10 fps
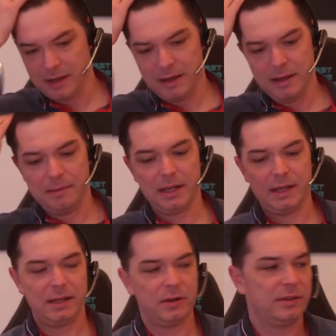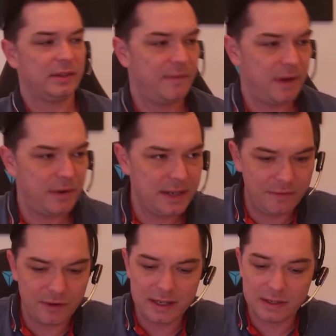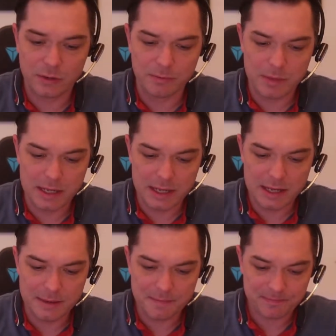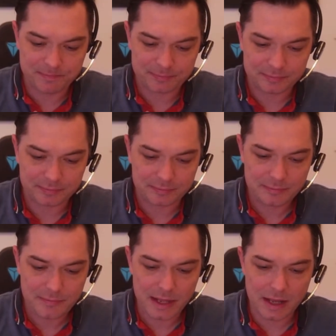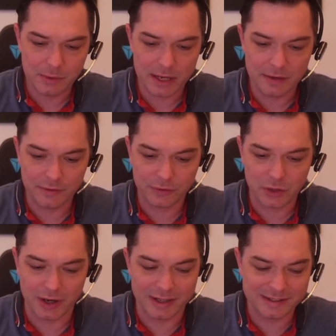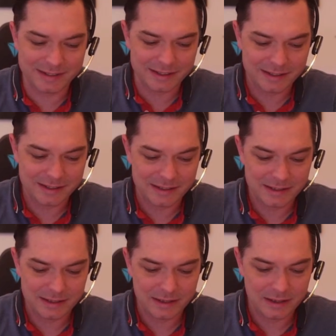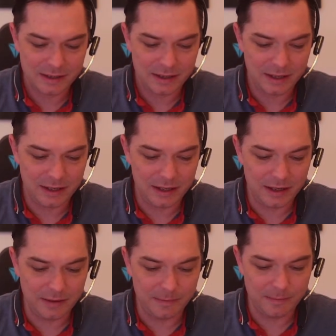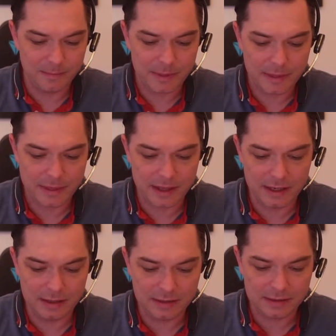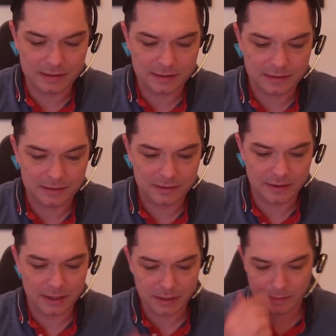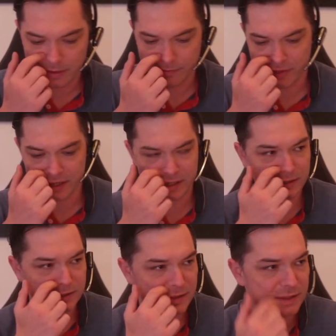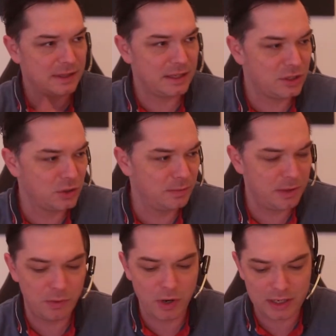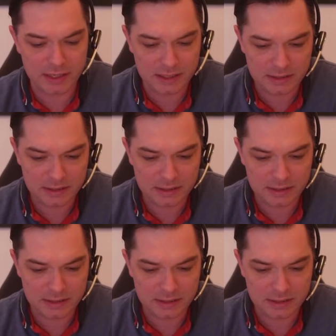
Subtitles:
but it looks very different to me here. And we have, of course, things, right? We have things that should be working